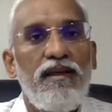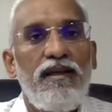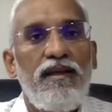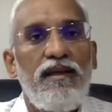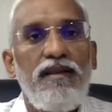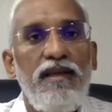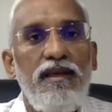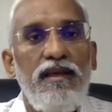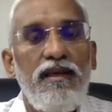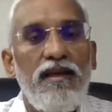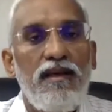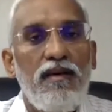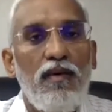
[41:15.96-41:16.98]
in the
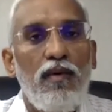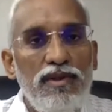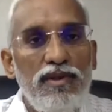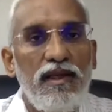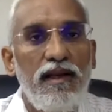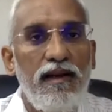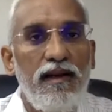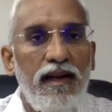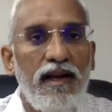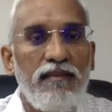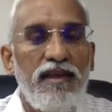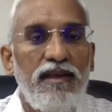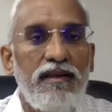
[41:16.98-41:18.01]
original
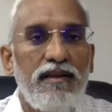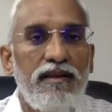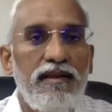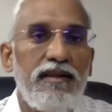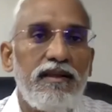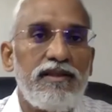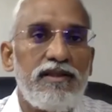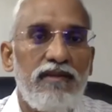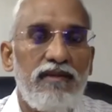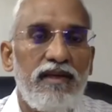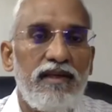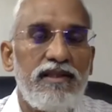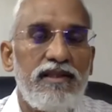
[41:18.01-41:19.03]
enactment, the intention of
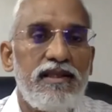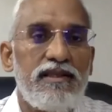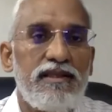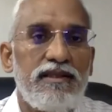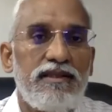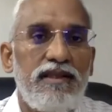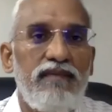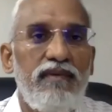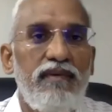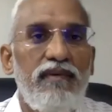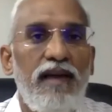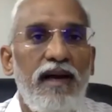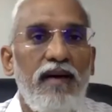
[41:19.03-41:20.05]
the legislature is that we
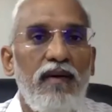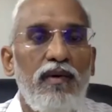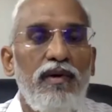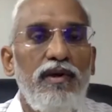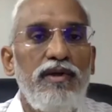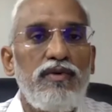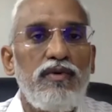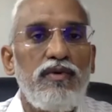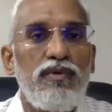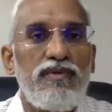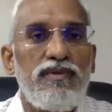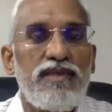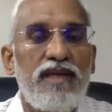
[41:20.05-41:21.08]
will have only
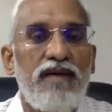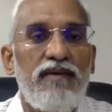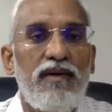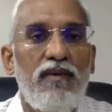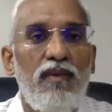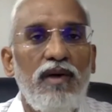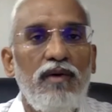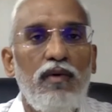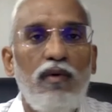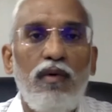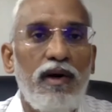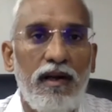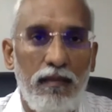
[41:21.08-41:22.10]
suits which cover 1
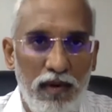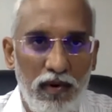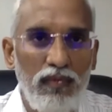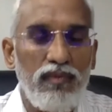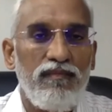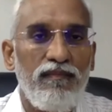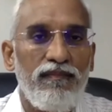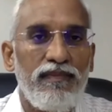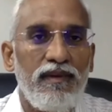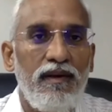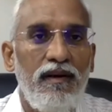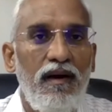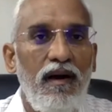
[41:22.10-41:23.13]
crore and above
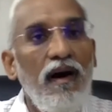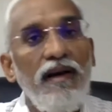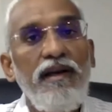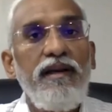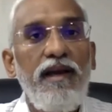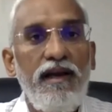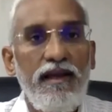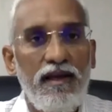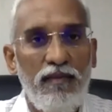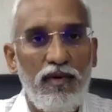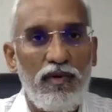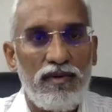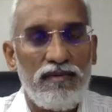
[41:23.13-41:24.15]
or any higher
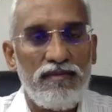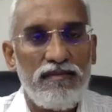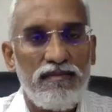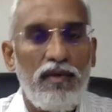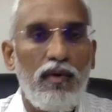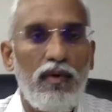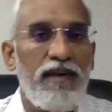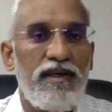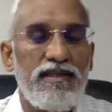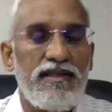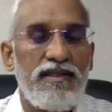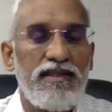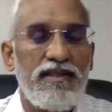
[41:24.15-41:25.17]
amount. The court may
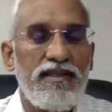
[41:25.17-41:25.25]
decide.